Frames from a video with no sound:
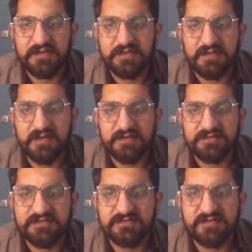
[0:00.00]
at
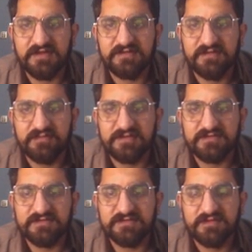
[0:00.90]
this stage he
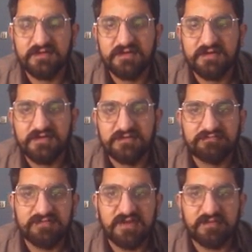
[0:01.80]
must
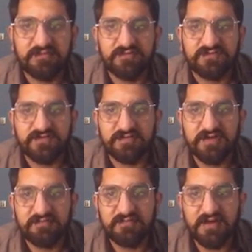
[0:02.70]
move some.
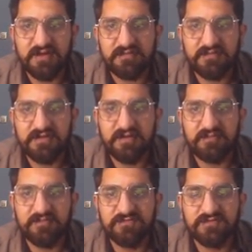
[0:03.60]
He may
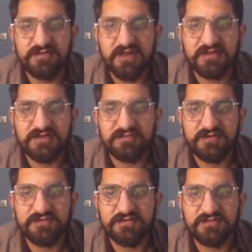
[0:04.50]
move like this,
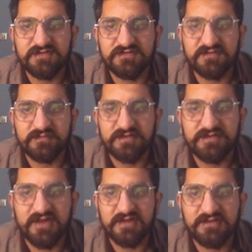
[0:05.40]
but you can just simply
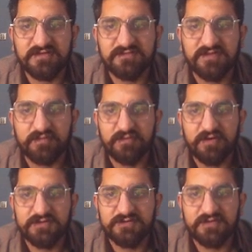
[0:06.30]
take this with the
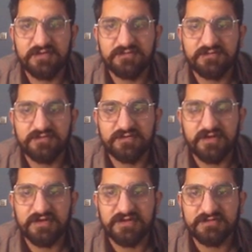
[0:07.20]
pawn. Now you are
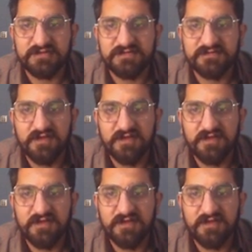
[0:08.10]
threatening this,